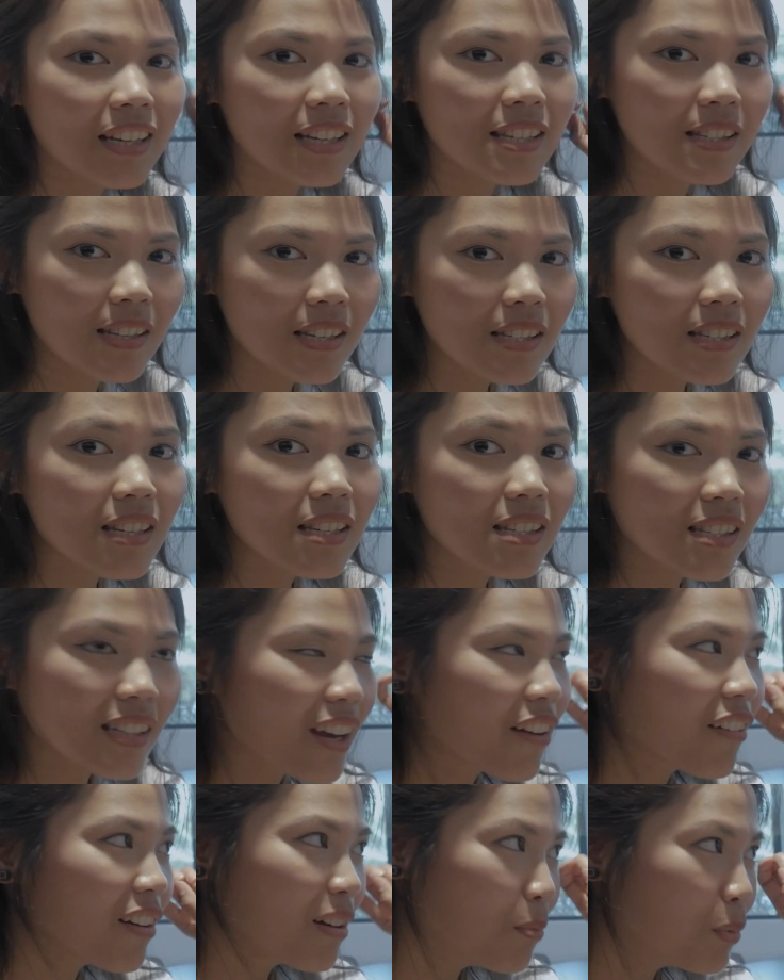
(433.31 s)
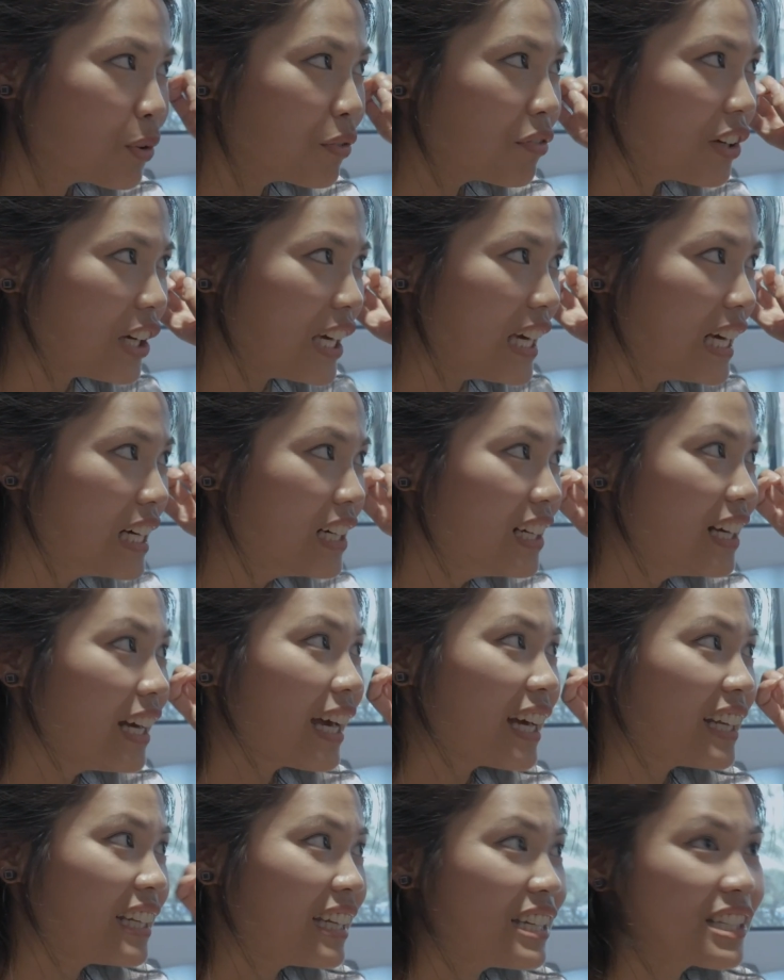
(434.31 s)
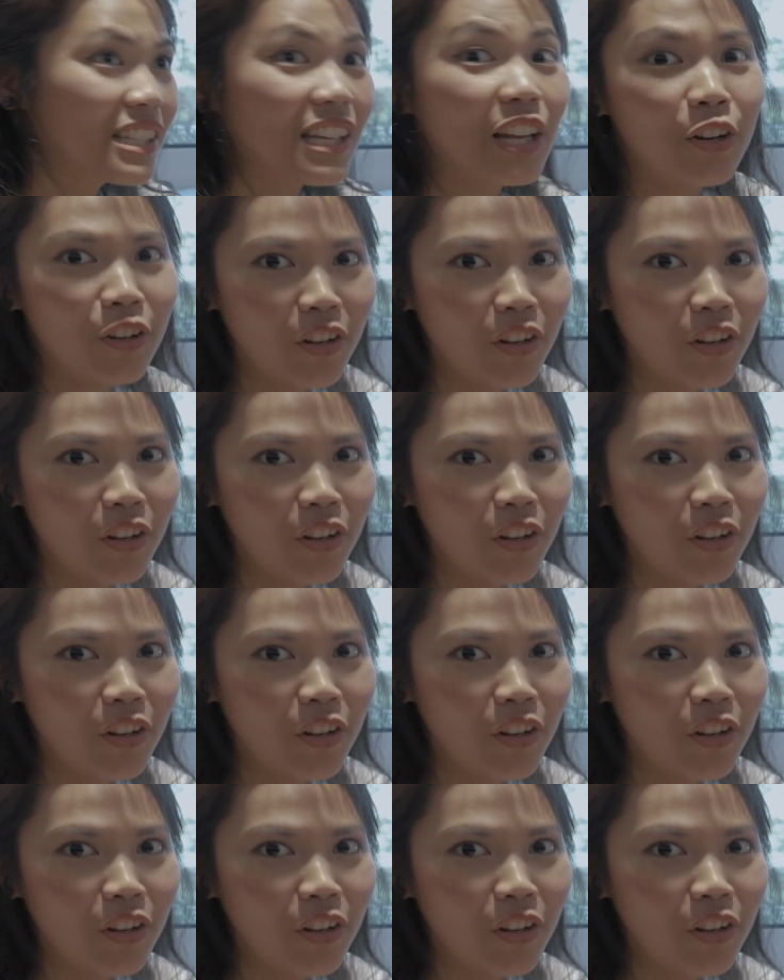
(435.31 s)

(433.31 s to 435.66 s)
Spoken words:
is this a scary movie? And he said